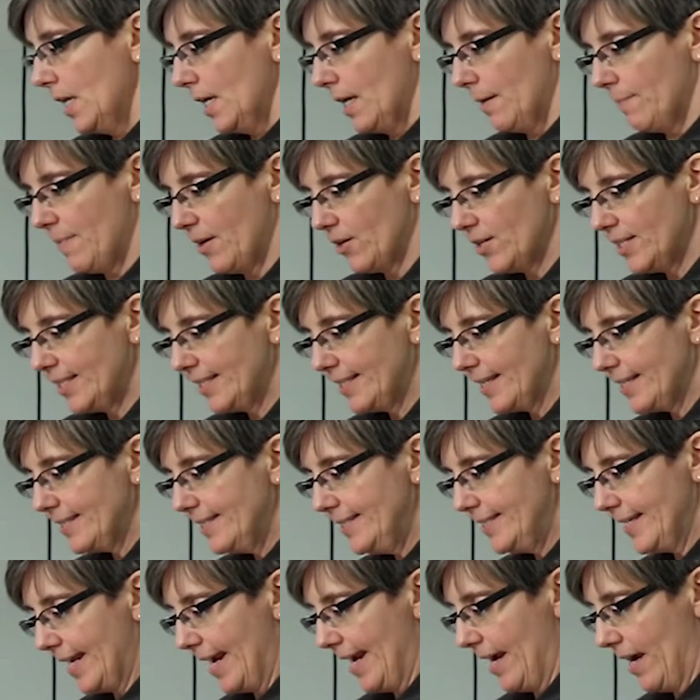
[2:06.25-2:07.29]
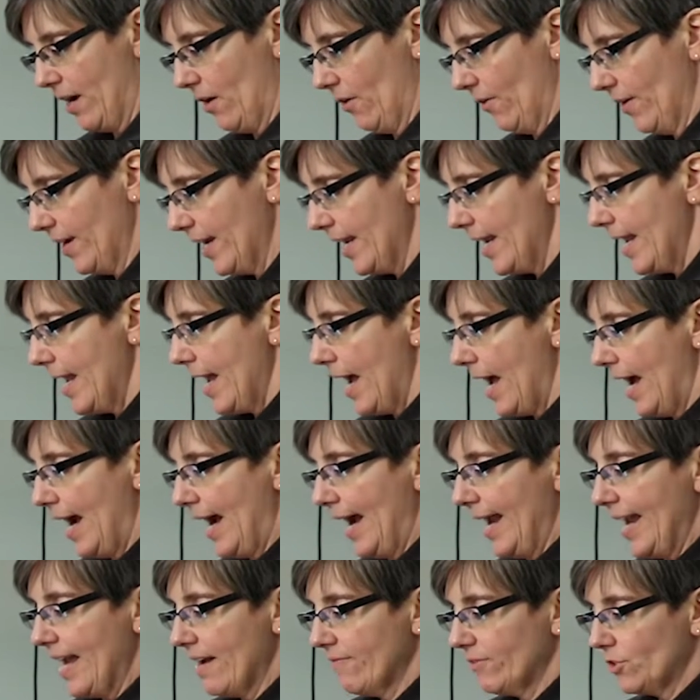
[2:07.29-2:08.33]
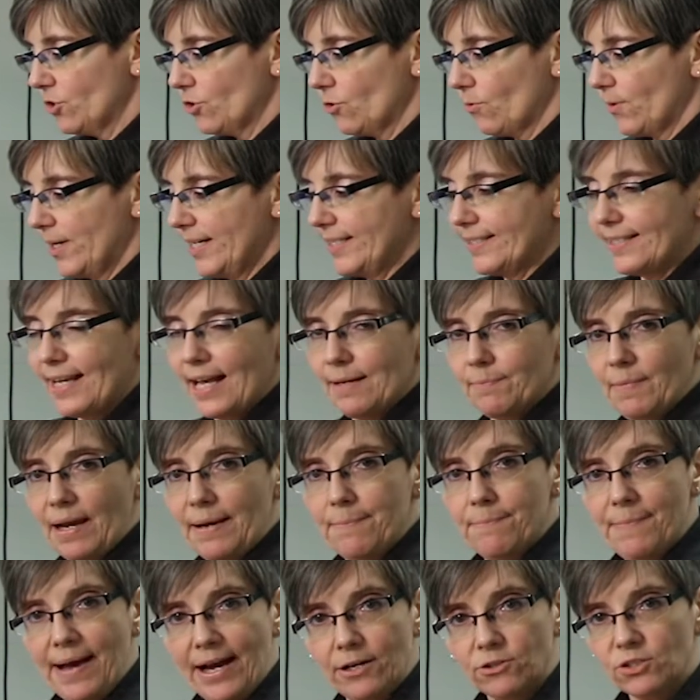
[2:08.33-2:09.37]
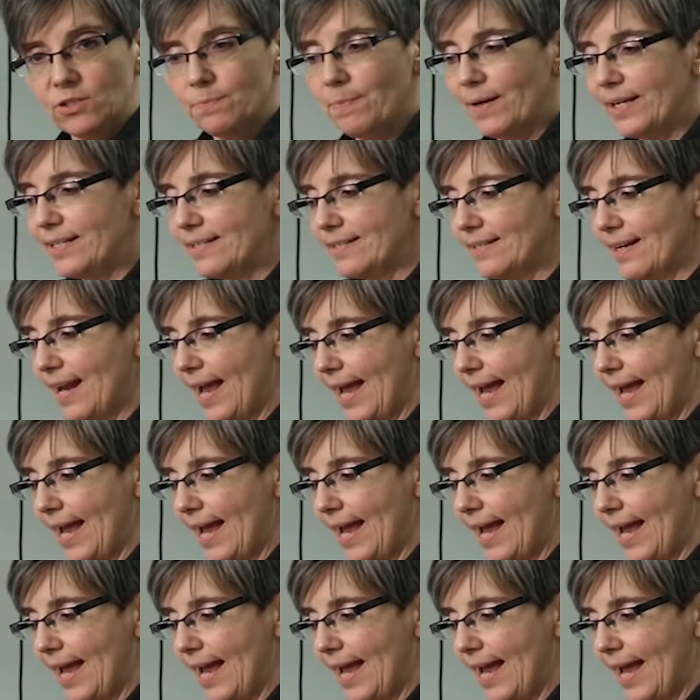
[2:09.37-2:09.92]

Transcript: Now Mary said down. I have a choice on my mouse button.